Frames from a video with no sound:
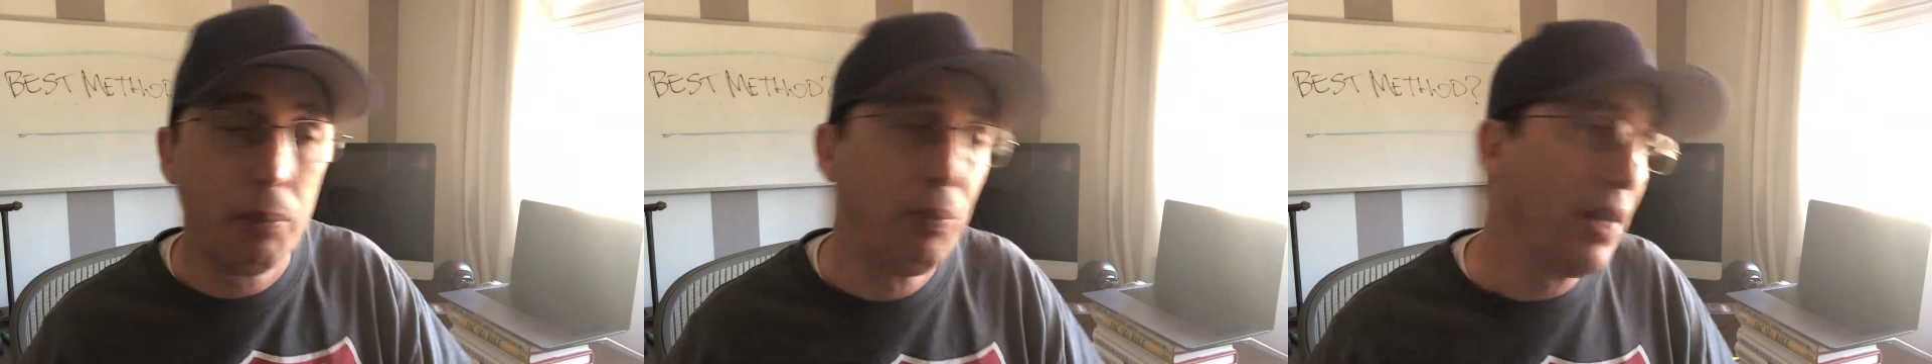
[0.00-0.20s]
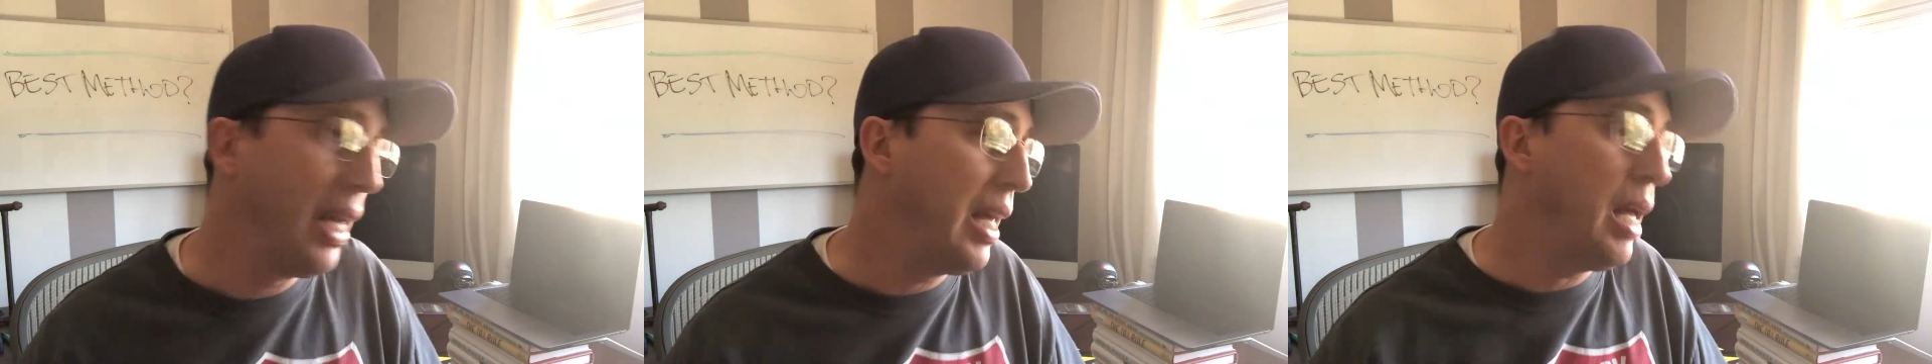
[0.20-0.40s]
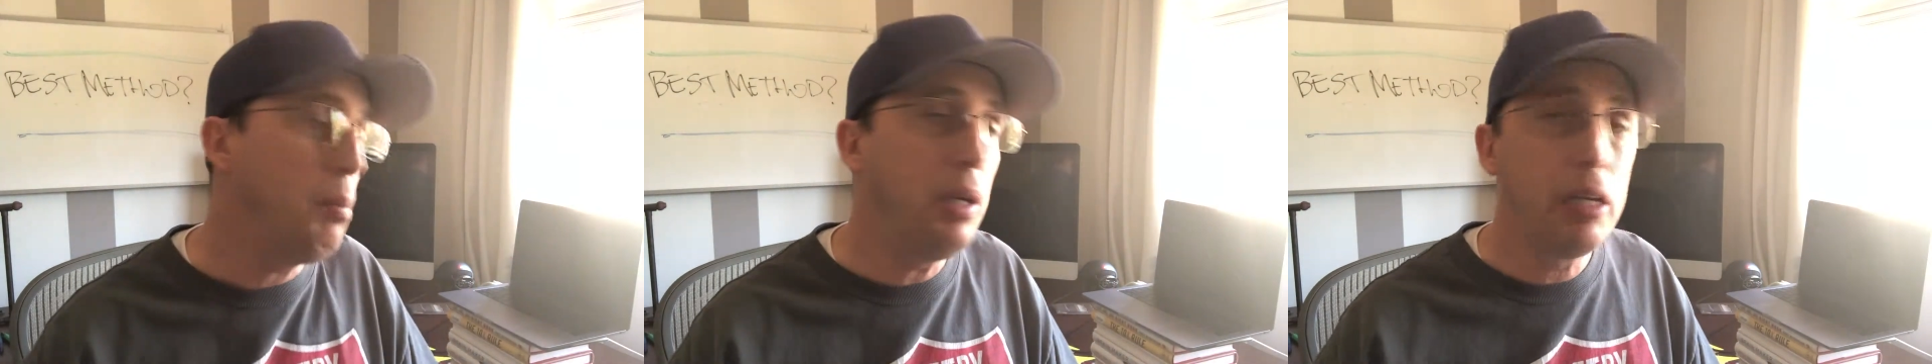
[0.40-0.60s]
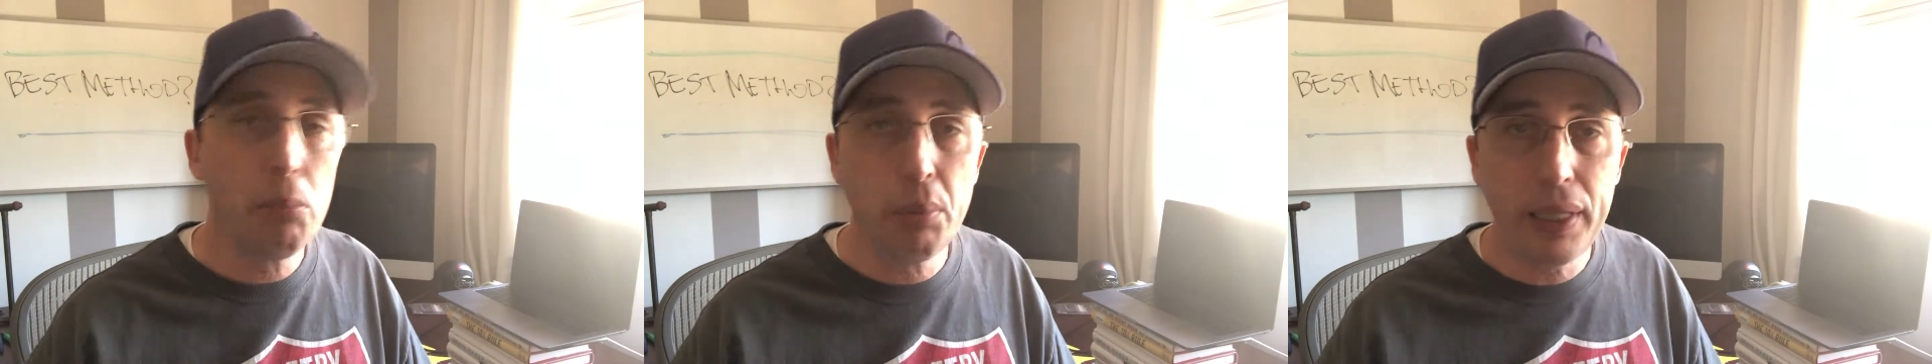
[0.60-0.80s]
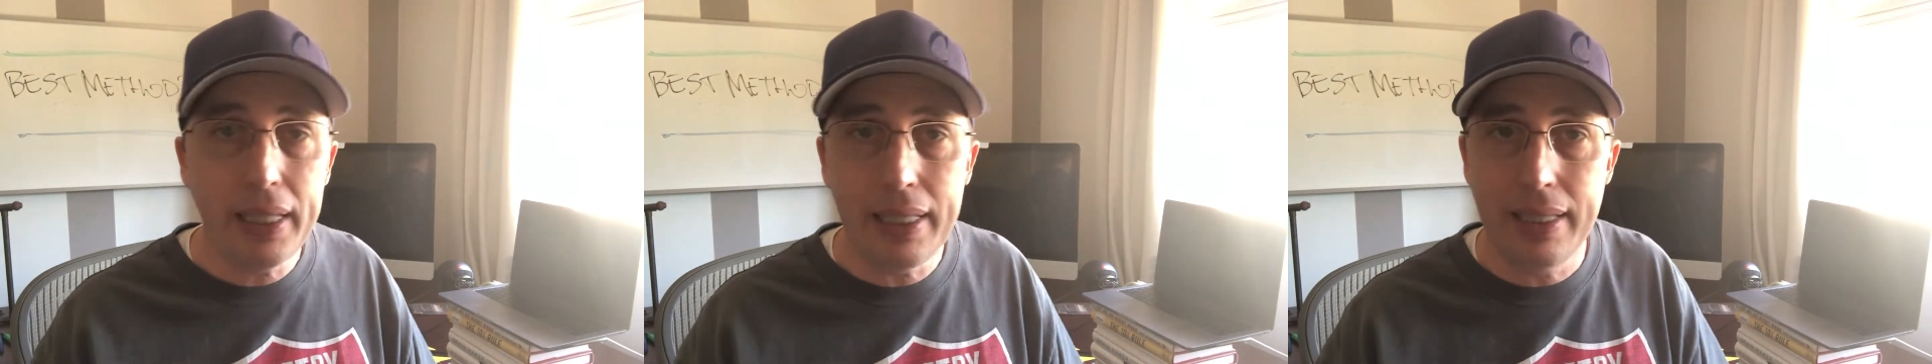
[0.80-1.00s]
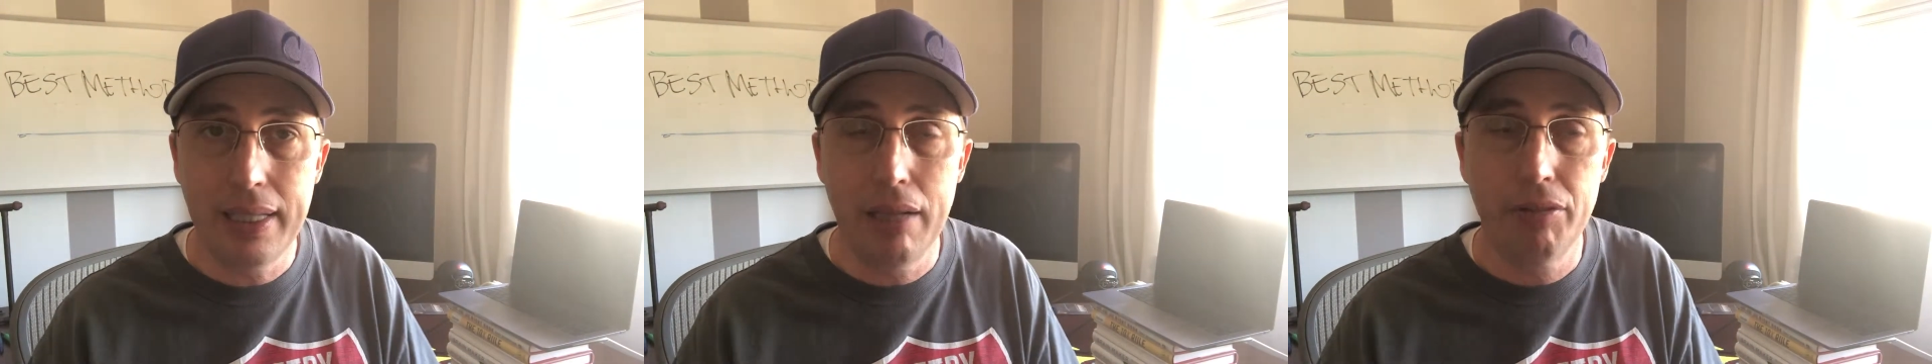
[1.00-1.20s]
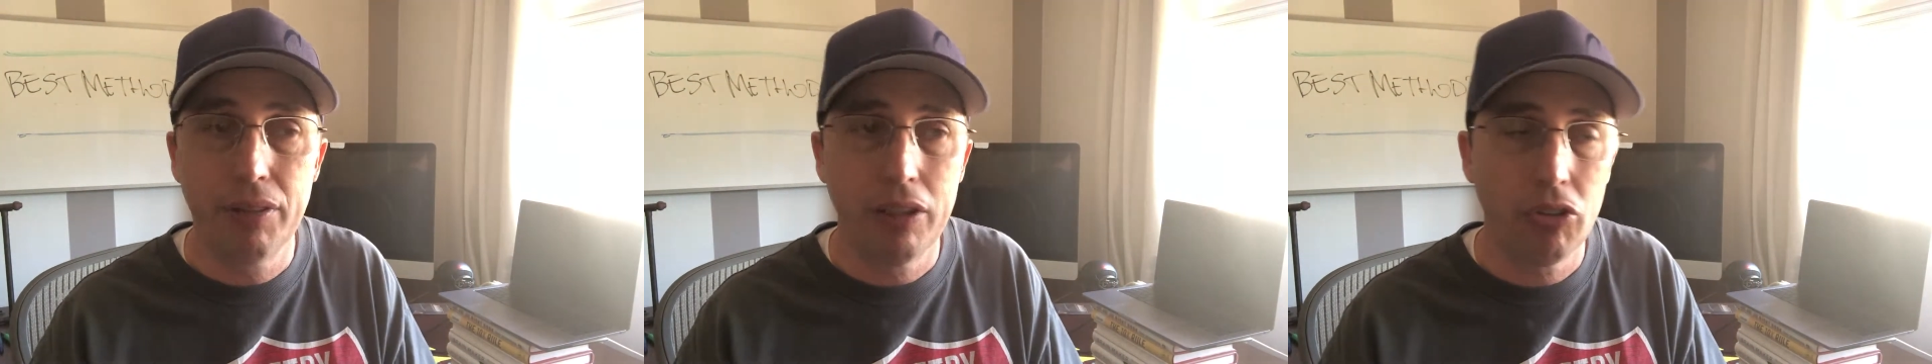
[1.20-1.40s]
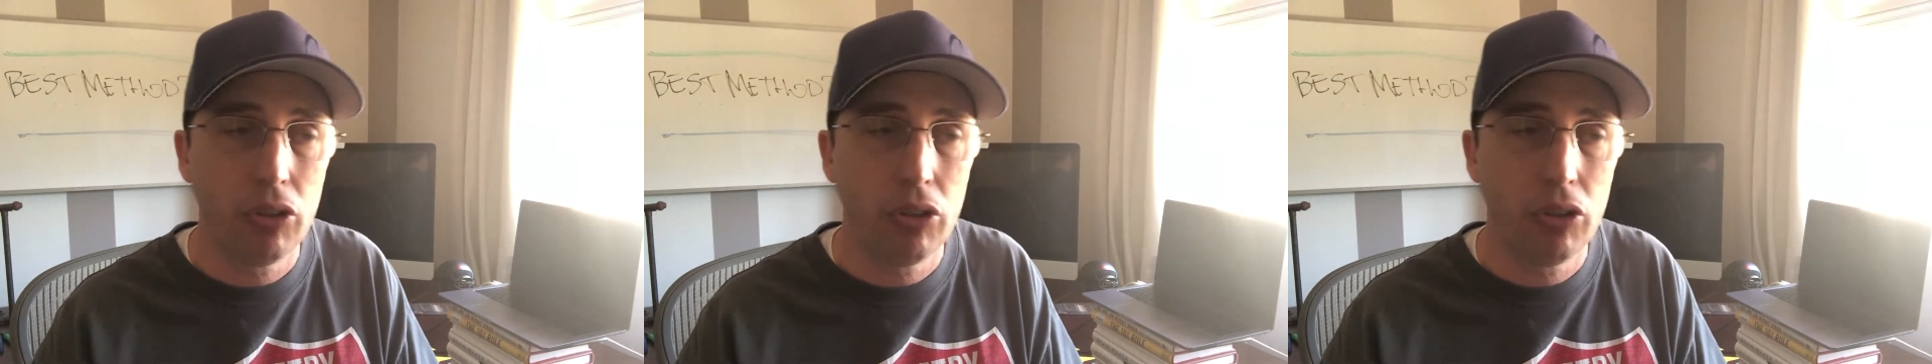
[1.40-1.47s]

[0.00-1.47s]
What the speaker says: it hit me completely different.